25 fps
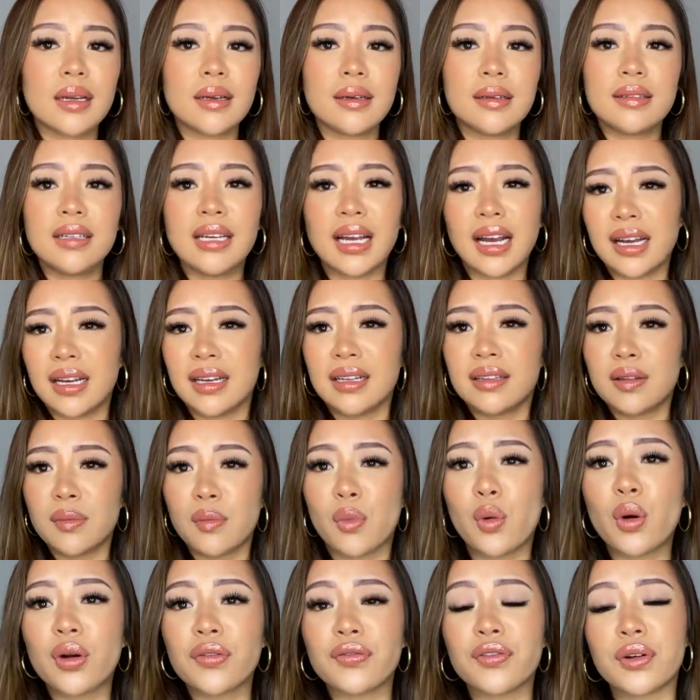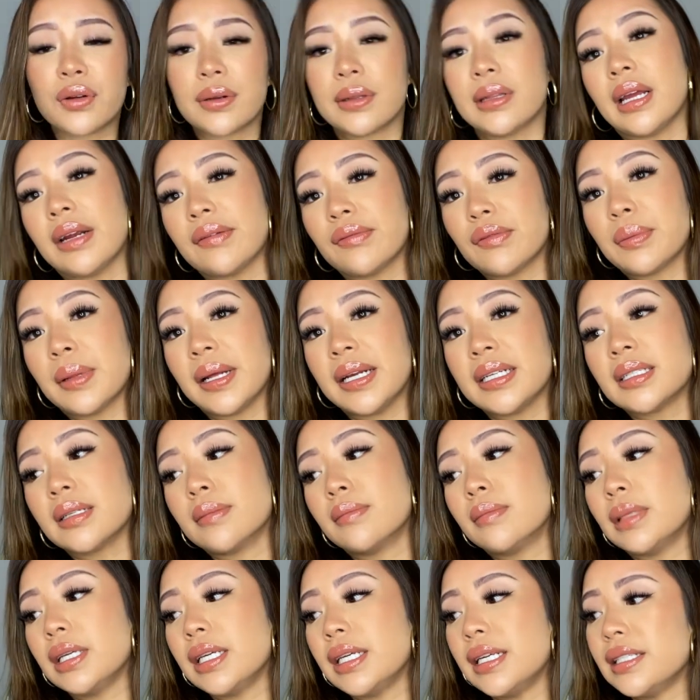yeah, the more frequently I replace them,
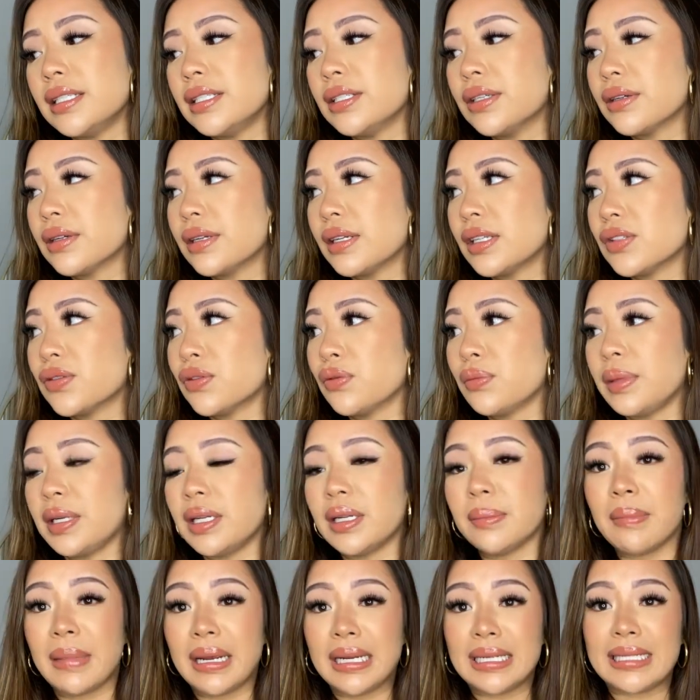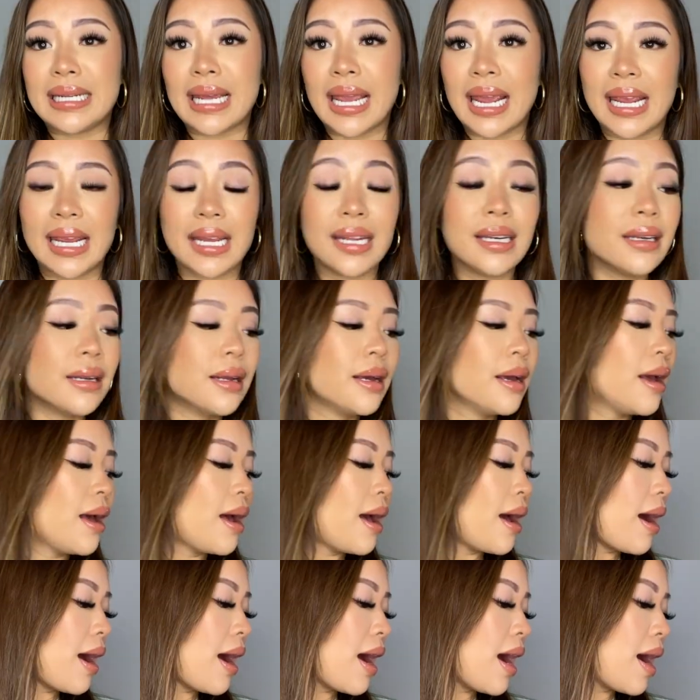the easier it is for me to maintain.
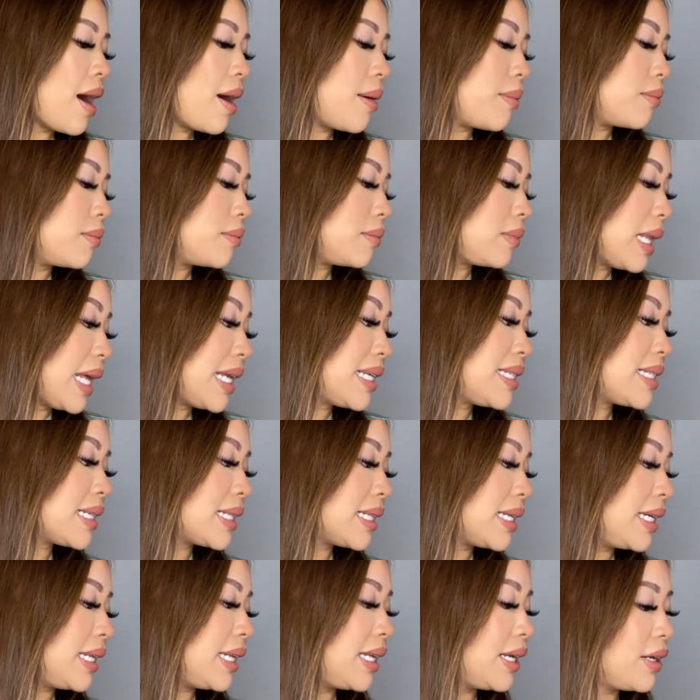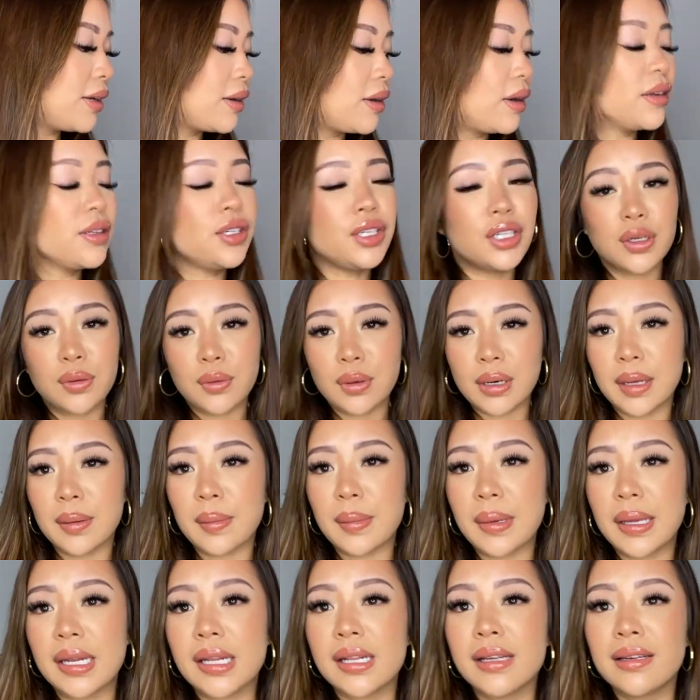Less cleaning, you know what I
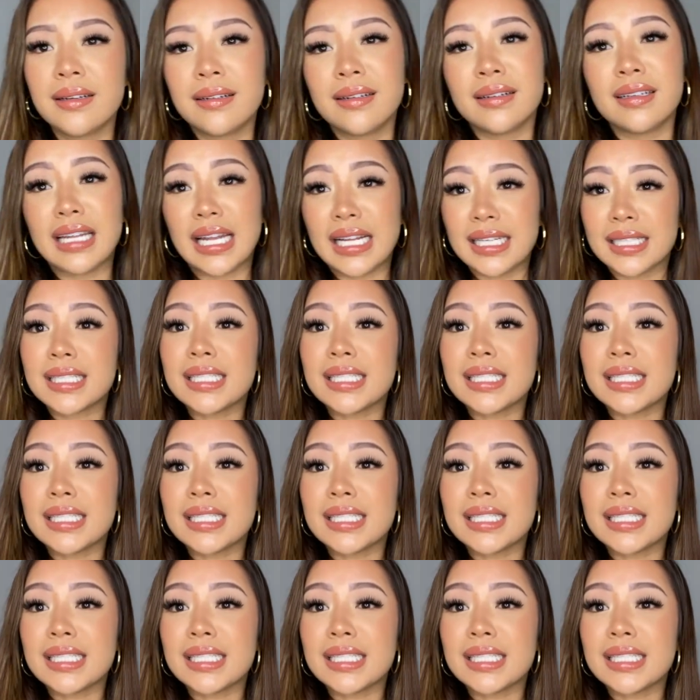mean? Less